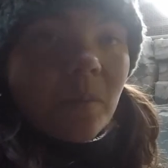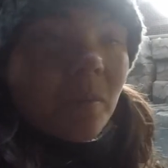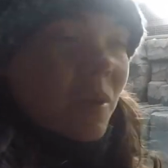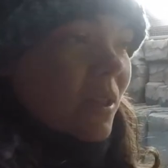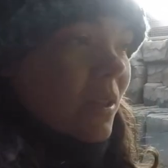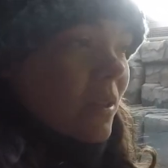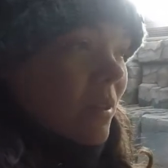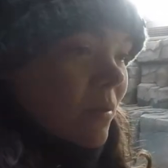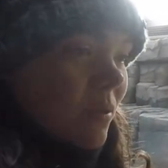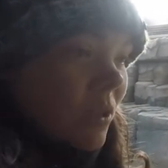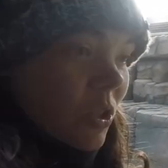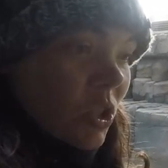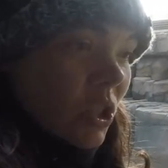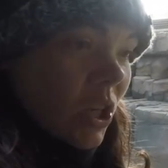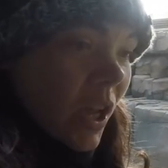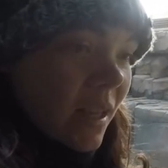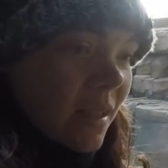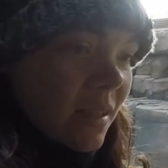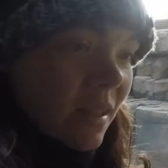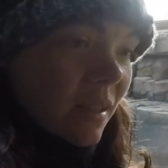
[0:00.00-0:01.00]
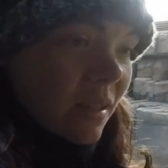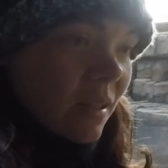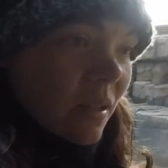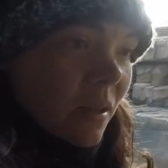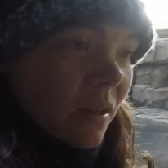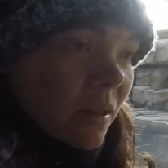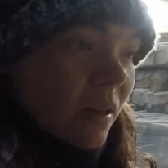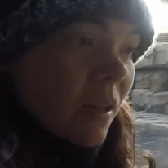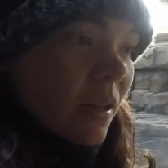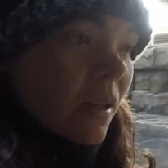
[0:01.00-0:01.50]
because if they're chasing
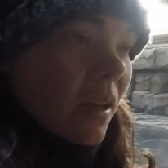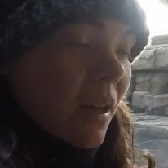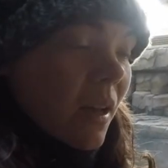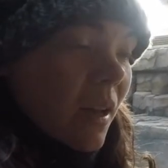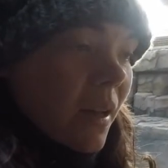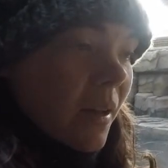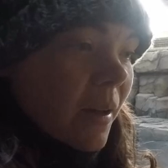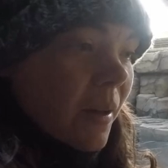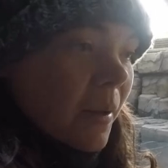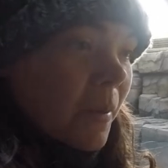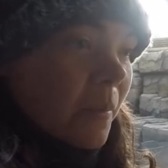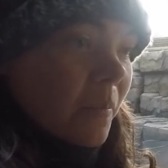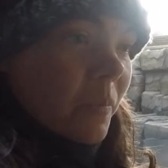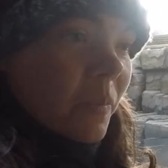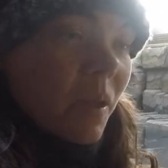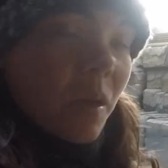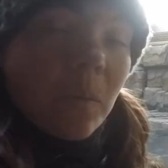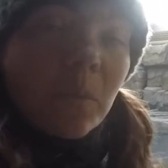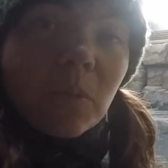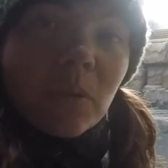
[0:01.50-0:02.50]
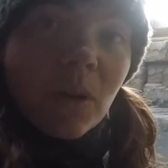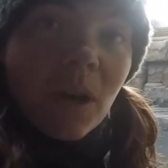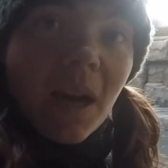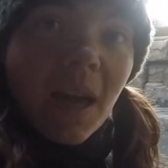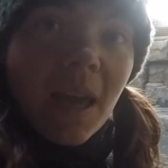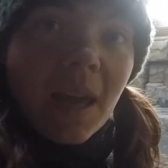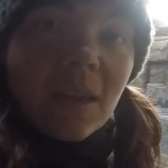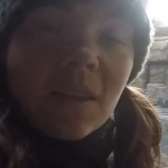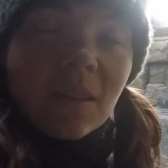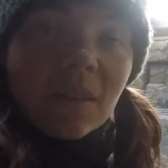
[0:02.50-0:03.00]
their um, their
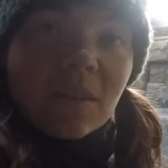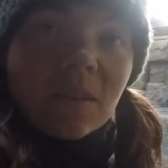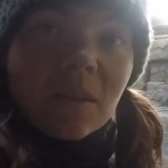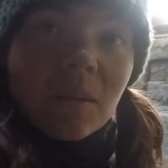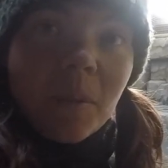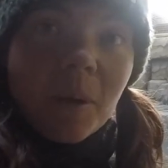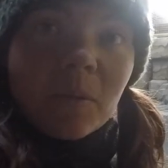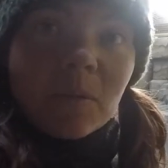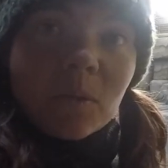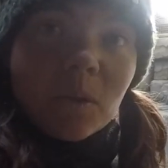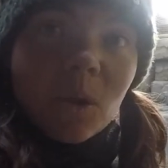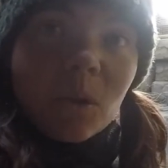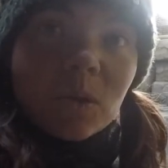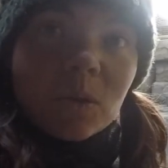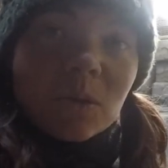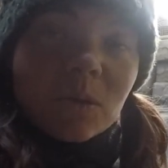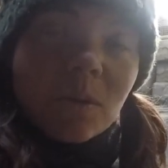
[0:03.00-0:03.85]
prey, either the mountain goat or the